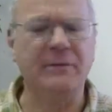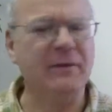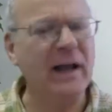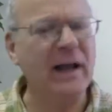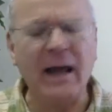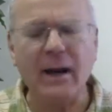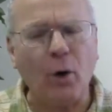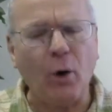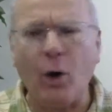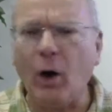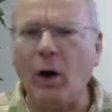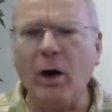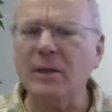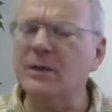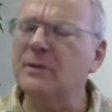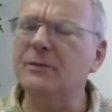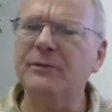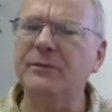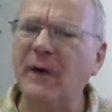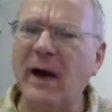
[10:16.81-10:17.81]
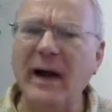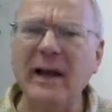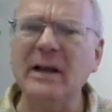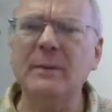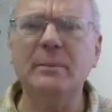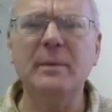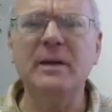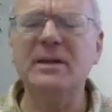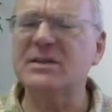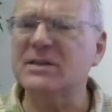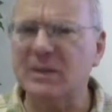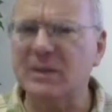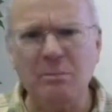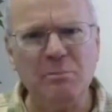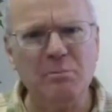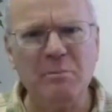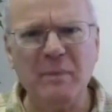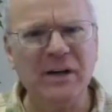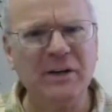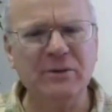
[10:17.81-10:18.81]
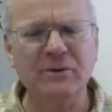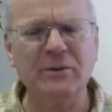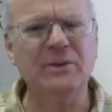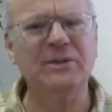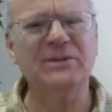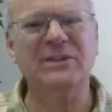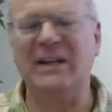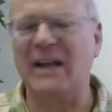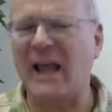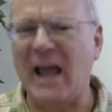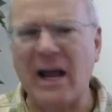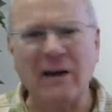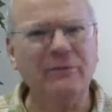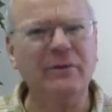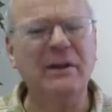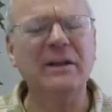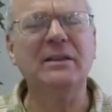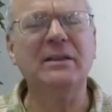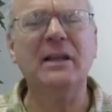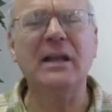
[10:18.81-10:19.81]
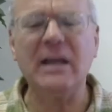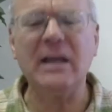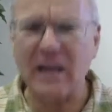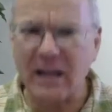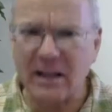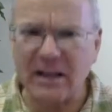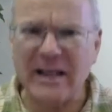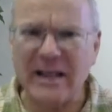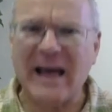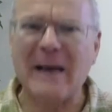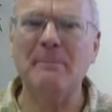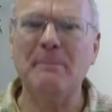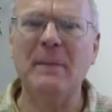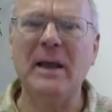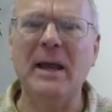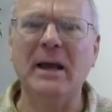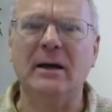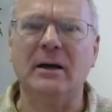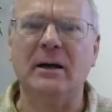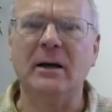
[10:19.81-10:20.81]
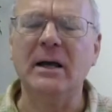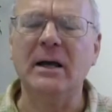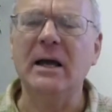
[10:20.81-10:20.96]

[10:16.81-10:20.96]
It had all the vitamins and minerals and everything in that manna.